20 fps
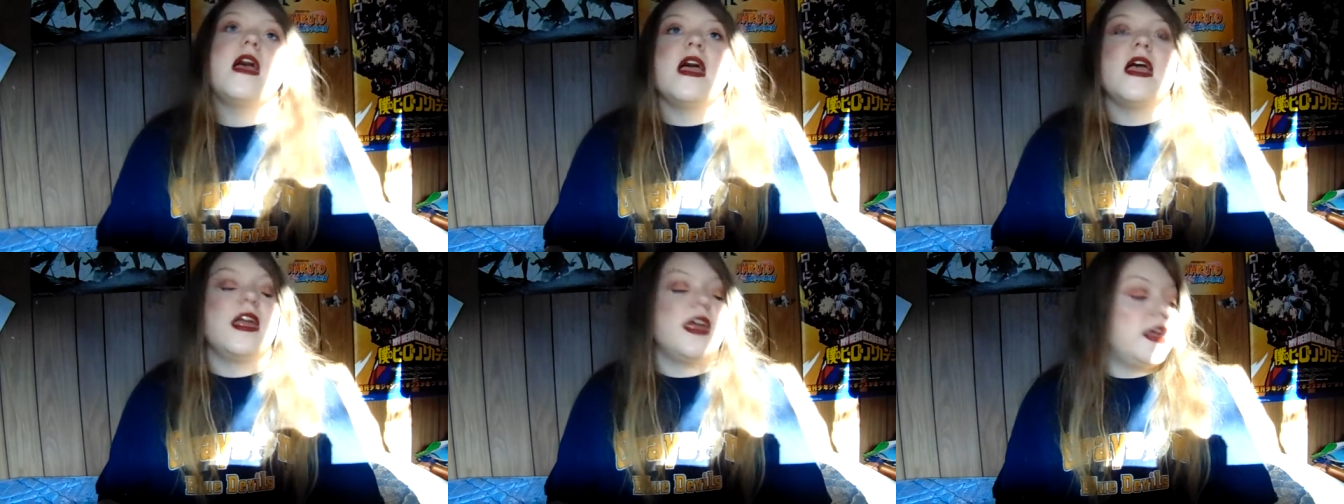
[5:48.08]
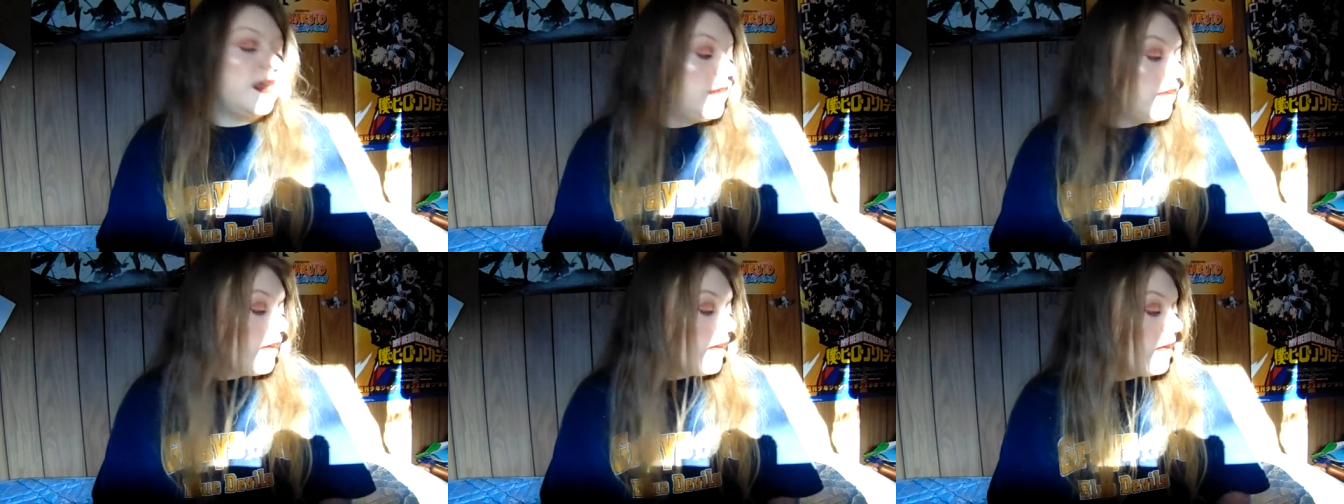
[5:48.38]

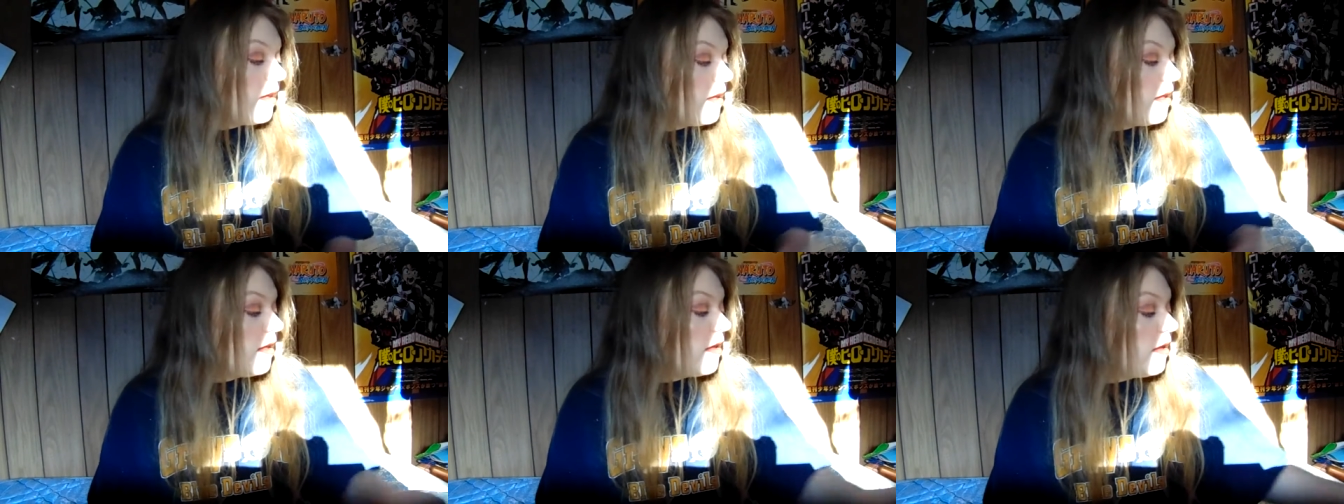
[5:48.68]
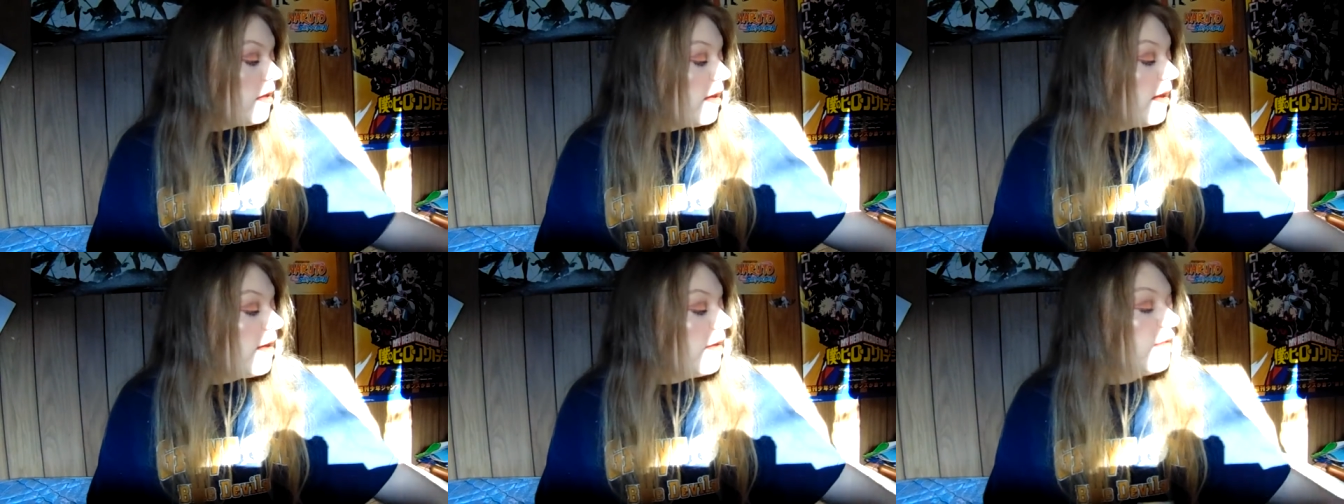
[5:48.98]
And
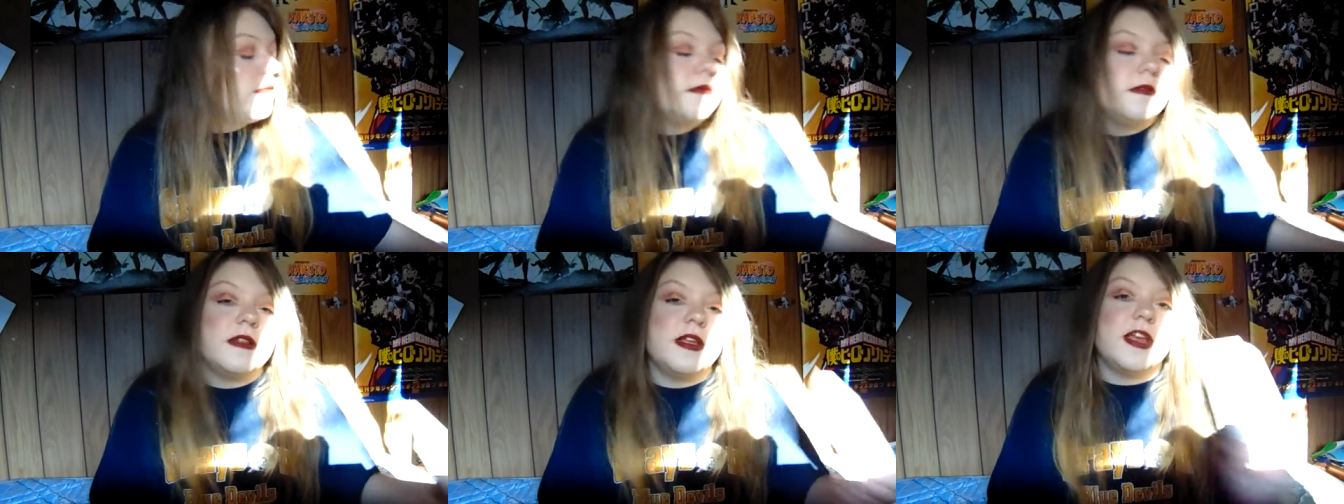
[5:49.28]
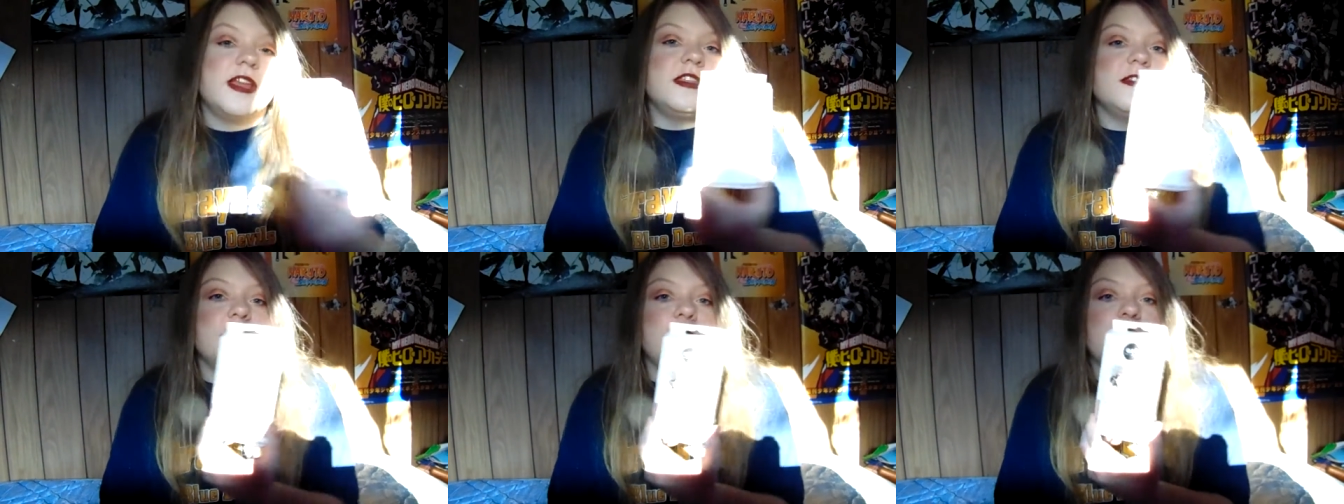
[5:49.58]

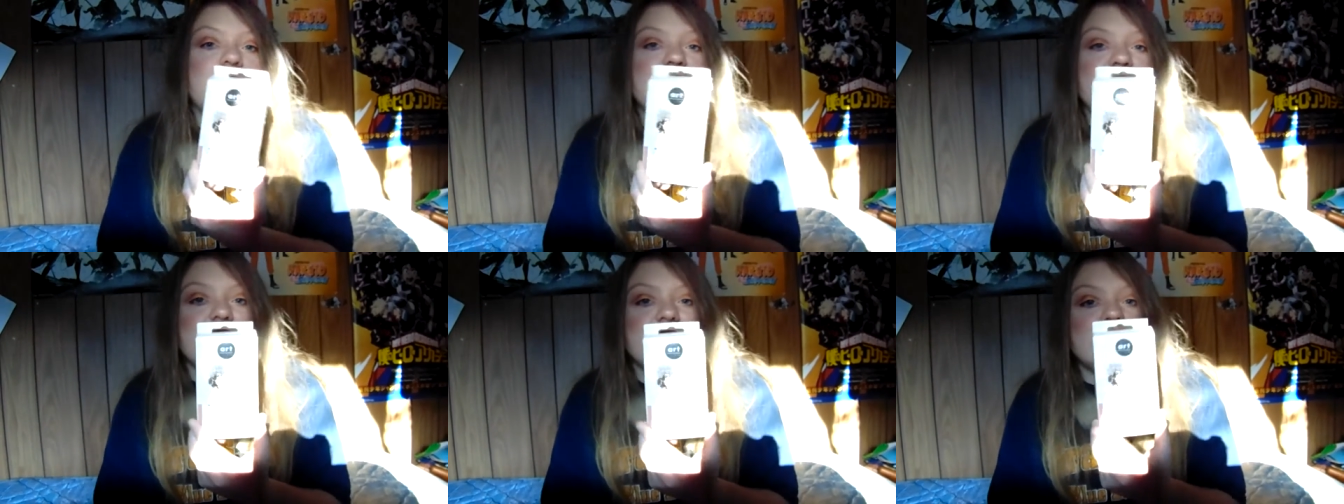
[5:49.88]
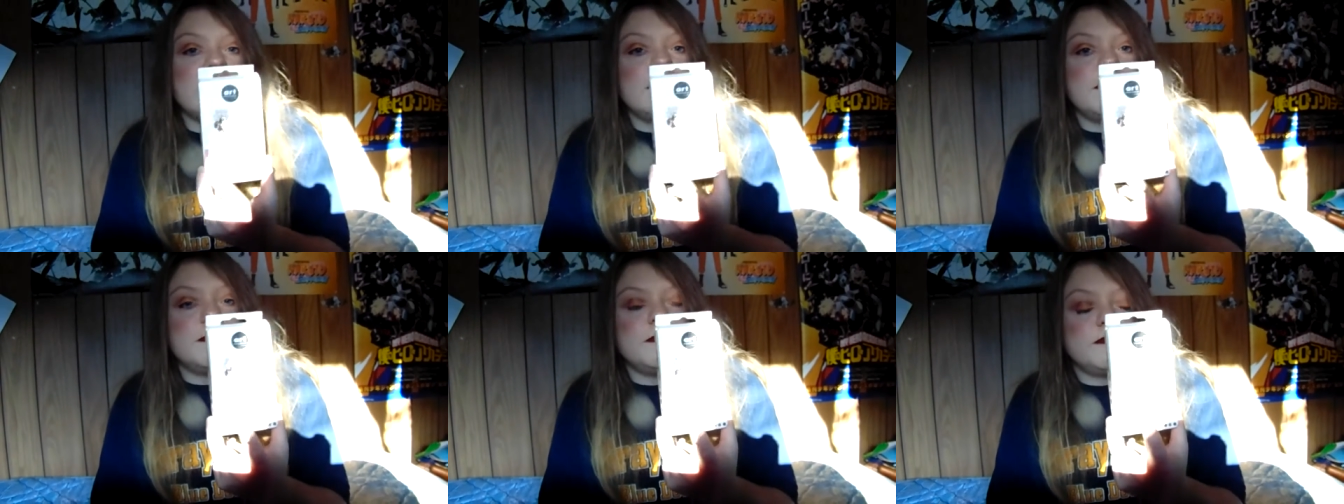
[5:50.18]
in the
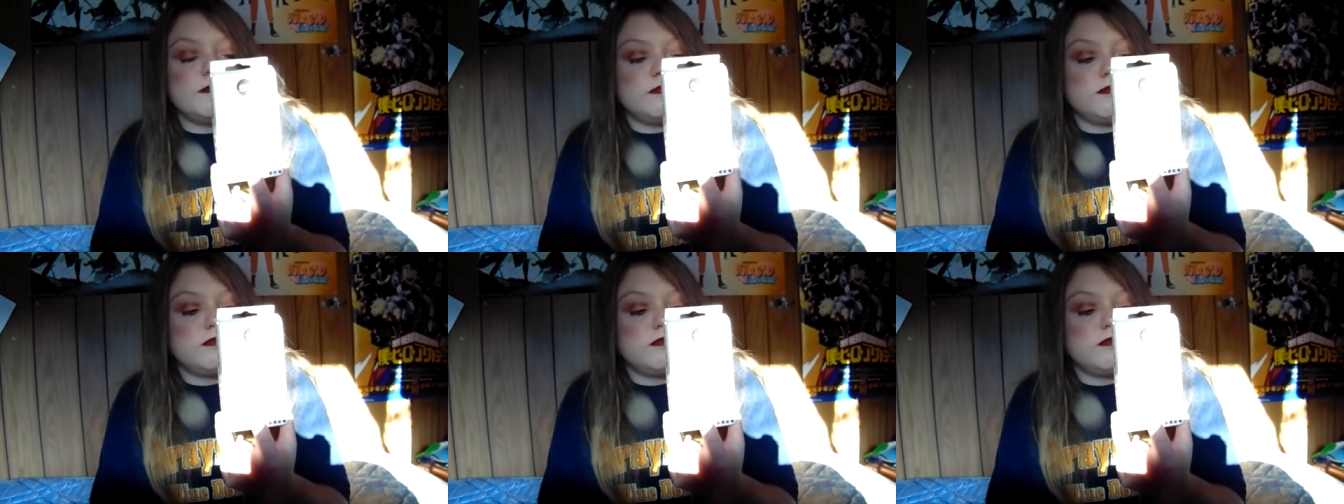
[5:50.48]
previous